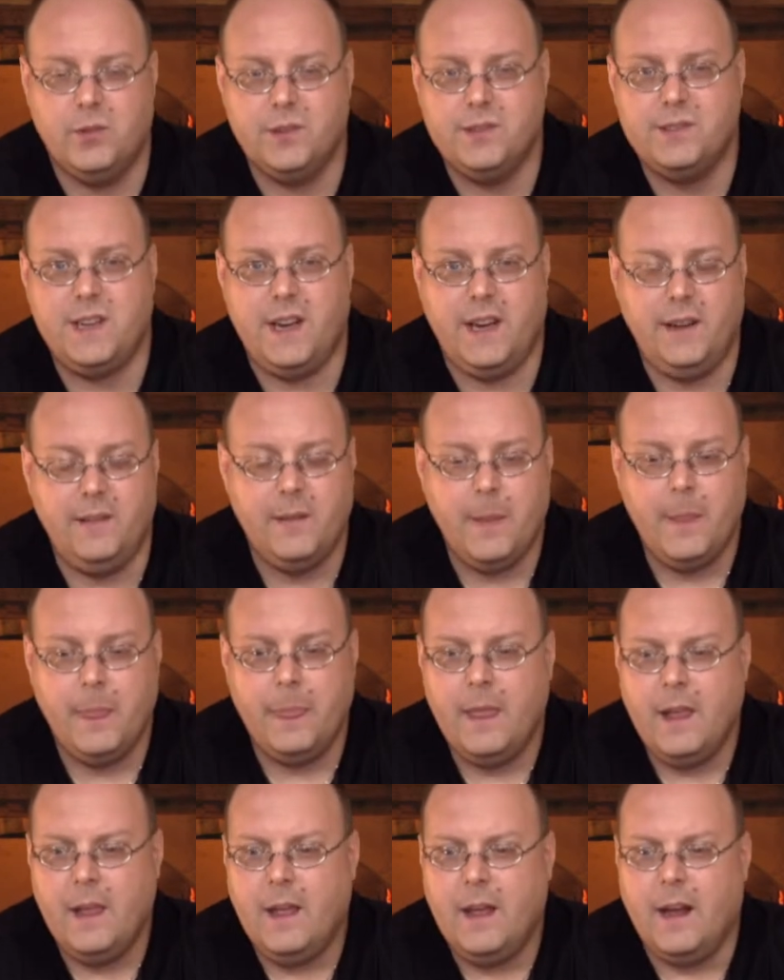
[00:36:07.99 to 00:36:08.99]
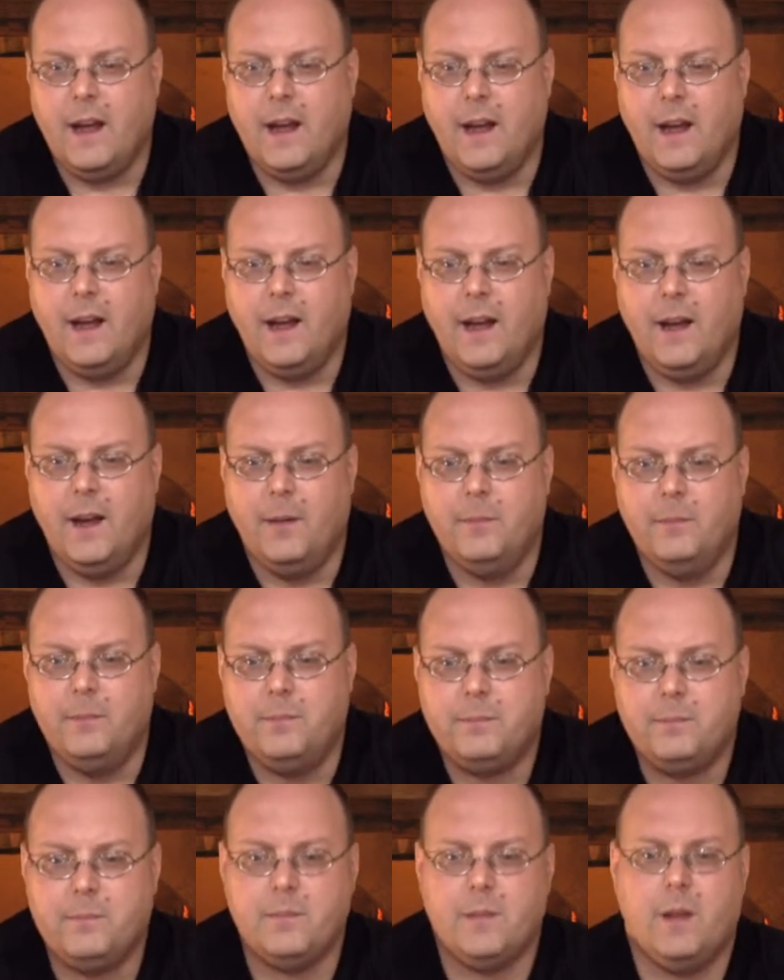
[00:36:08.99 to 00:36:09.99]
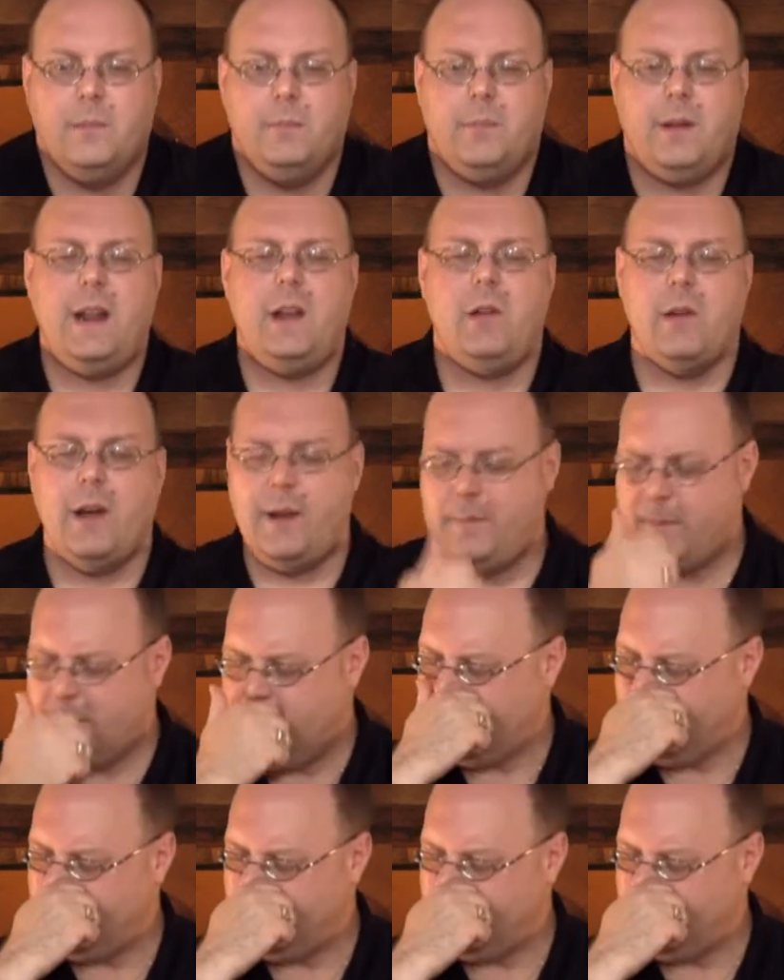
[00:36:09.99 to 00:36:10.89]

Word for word: We'll see. Um, but anyway,